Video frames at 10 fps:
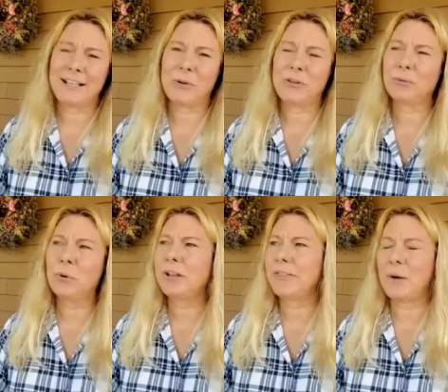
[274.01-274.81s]
The
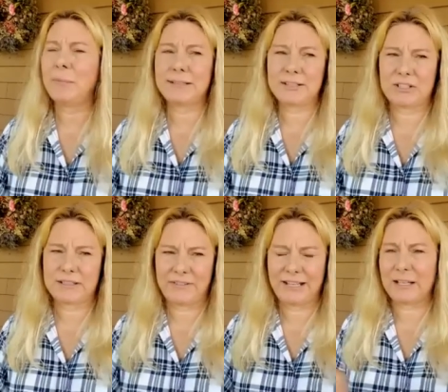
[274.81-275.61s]
rule of thumb is to
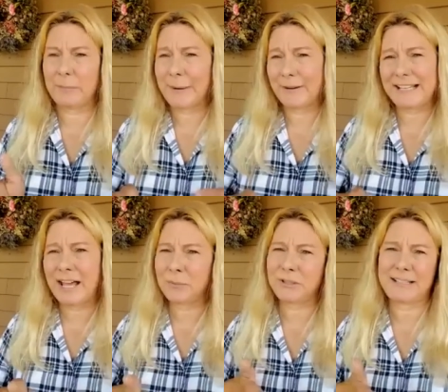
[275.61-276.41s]
feed them about
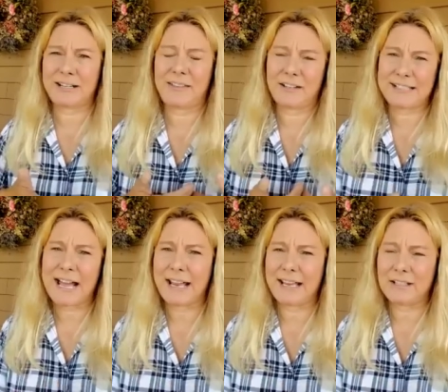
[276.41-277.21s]
10% of their
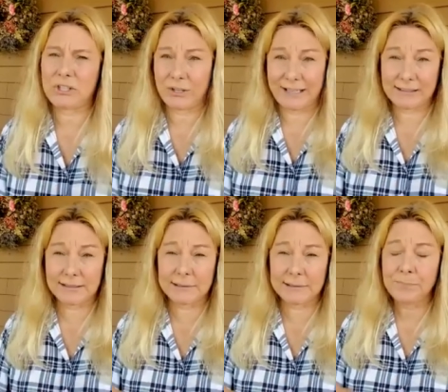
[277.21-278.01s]
diet
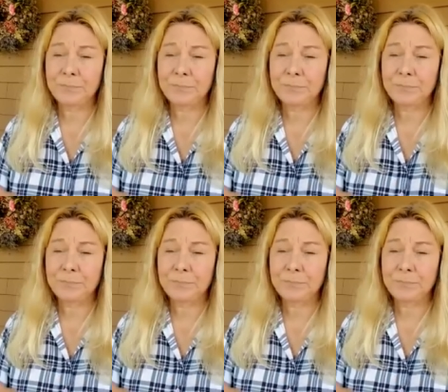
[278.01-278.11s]
treats.